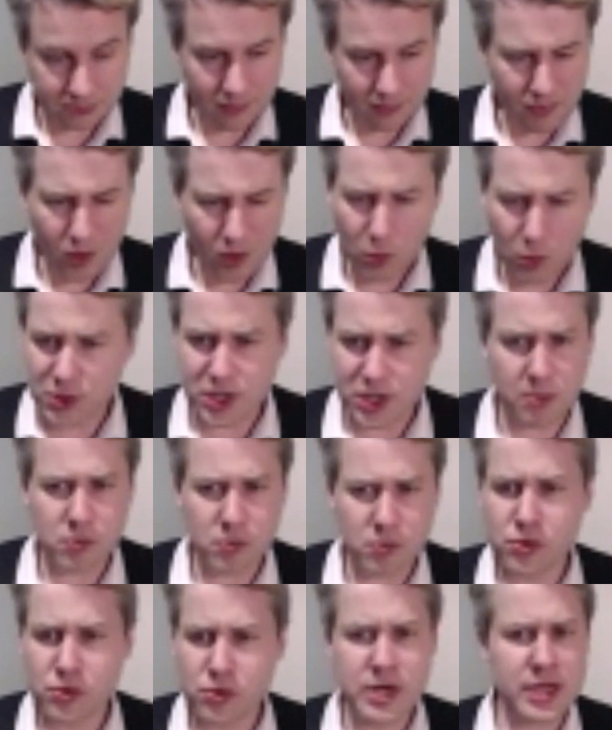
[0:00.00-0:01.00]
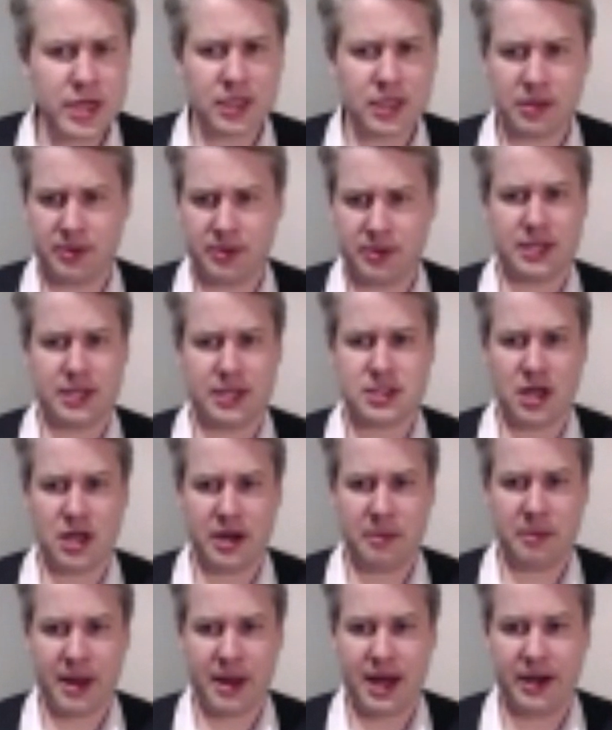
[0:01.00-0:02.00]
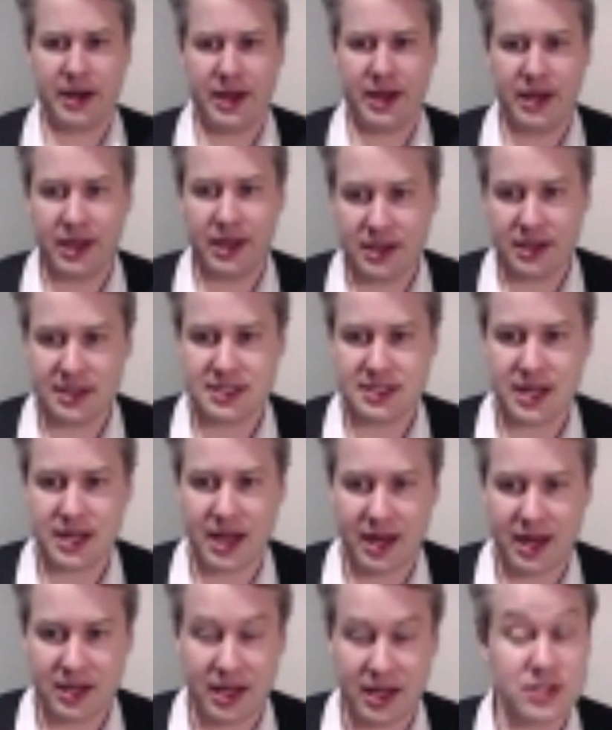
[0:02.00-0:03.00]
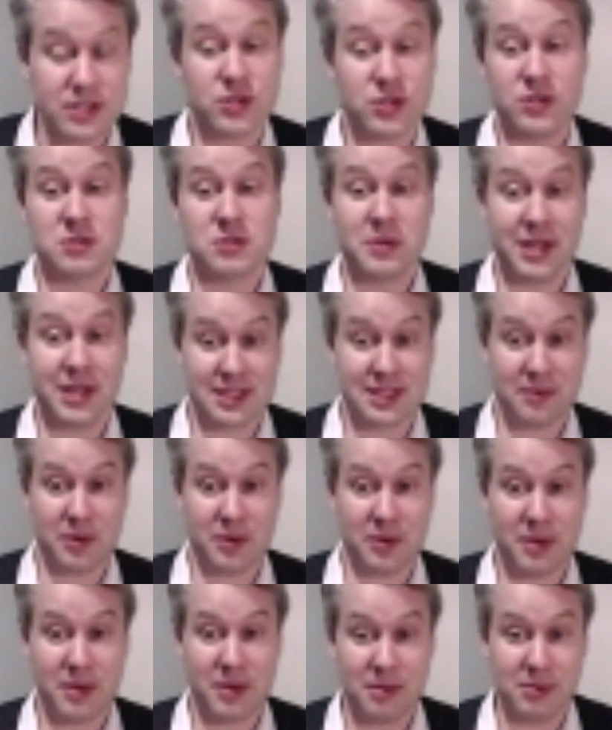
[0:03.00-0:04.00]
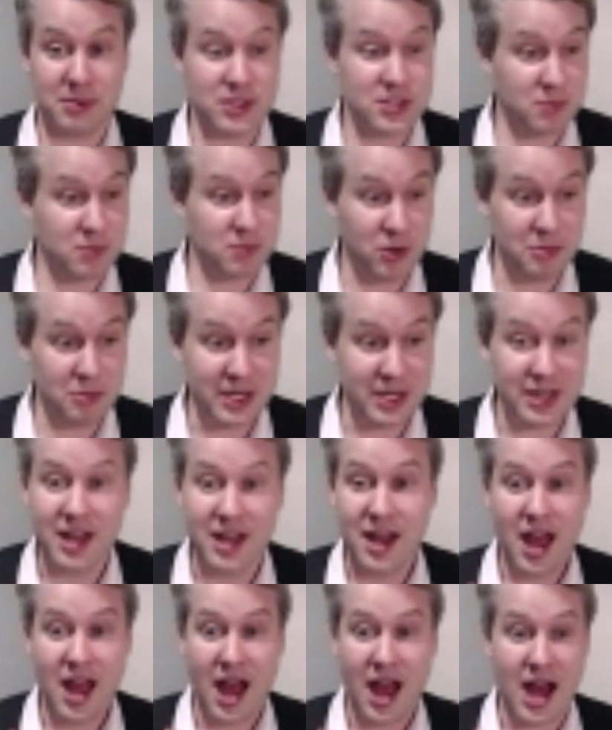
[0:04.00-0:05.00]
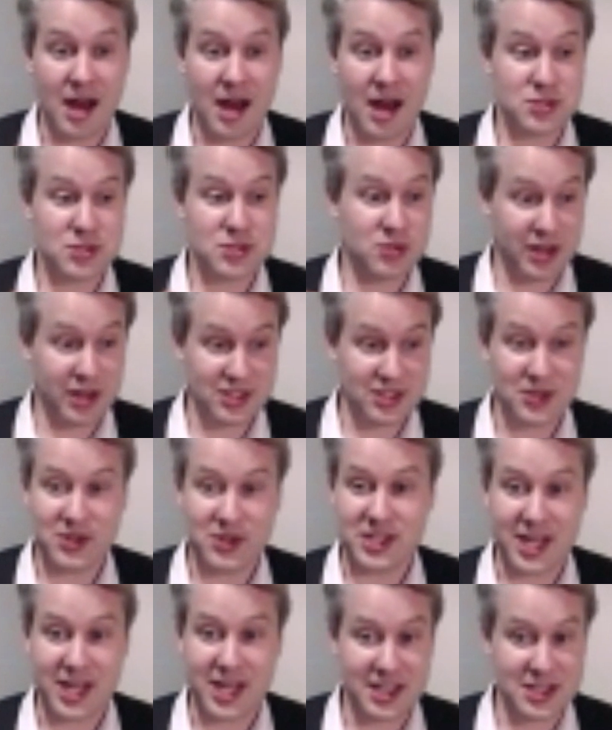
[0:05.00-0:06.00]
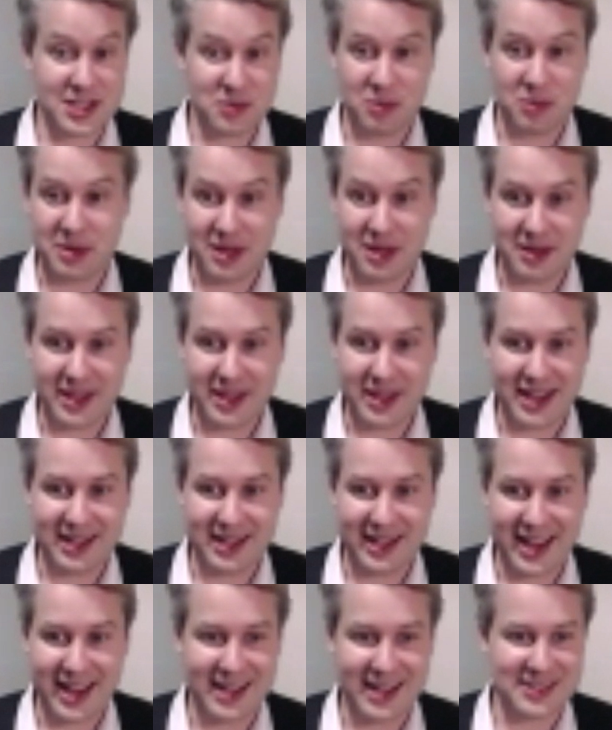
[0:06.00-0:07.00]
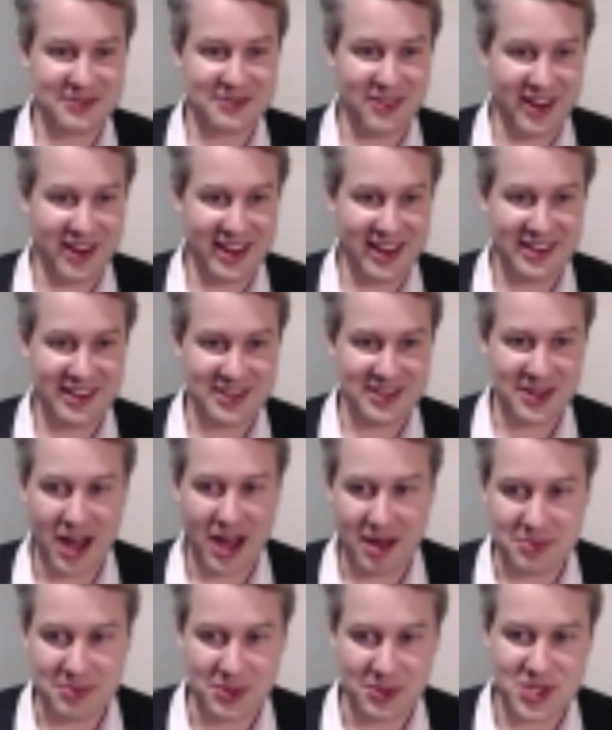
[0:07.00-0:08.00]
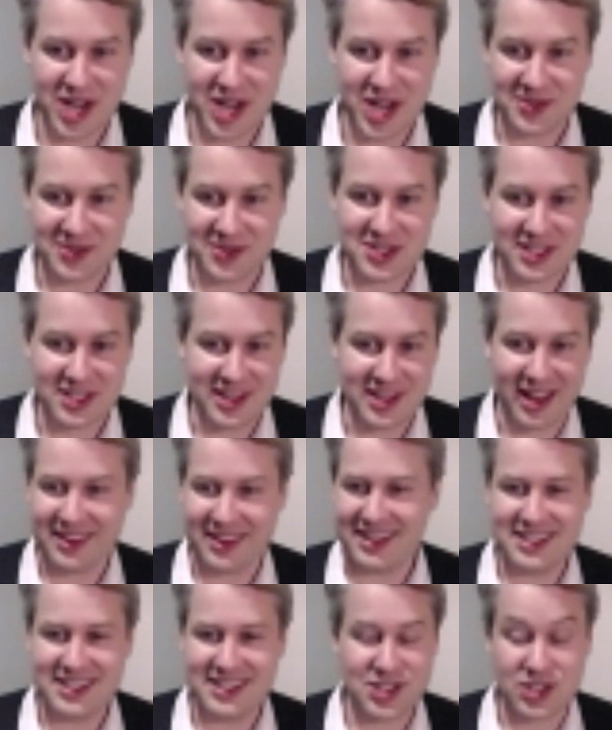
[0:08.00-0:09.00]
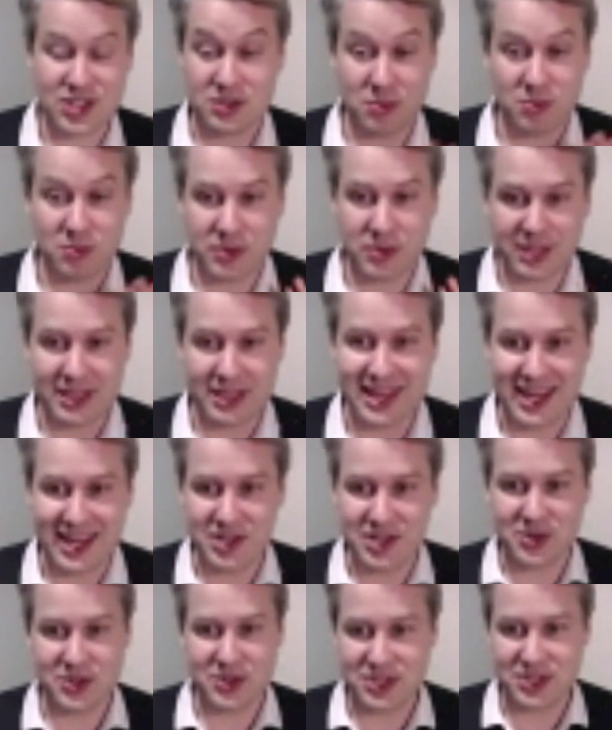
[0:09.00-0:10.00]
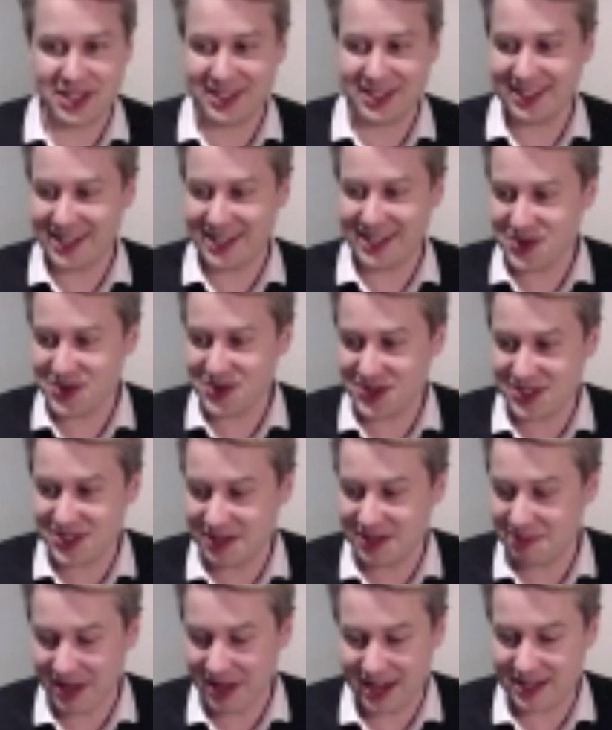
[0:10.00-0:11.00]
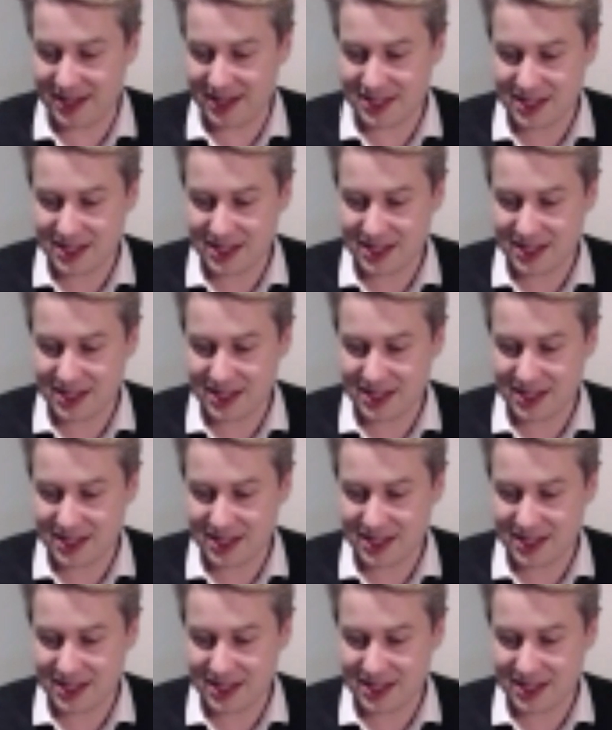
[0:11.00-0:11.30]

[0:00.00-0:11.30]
which I'm really, really excited about. And uh, as soon as we get that one published, we'll be um, straight to you, Dennis. We'll be getting it out via um, your channels. It, uh, it's just a really interesting, interesting piece